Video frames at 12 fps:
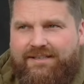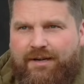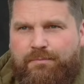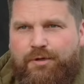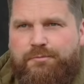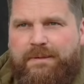Now,
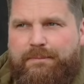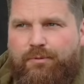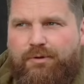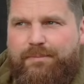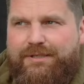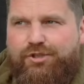most people
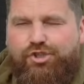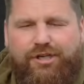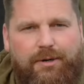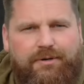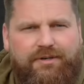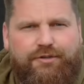would have been
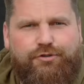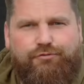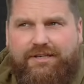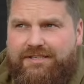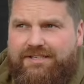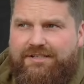shouting at the
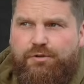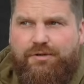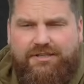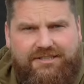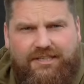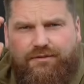screens, you
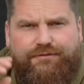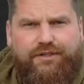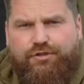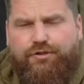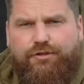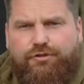can see the
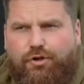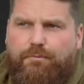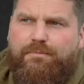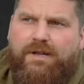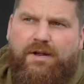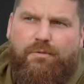fish on the
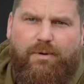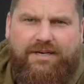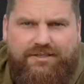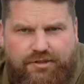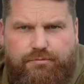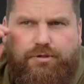top, why
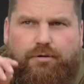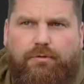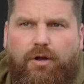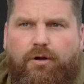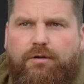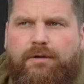didn't you go
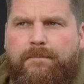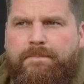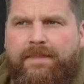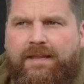long?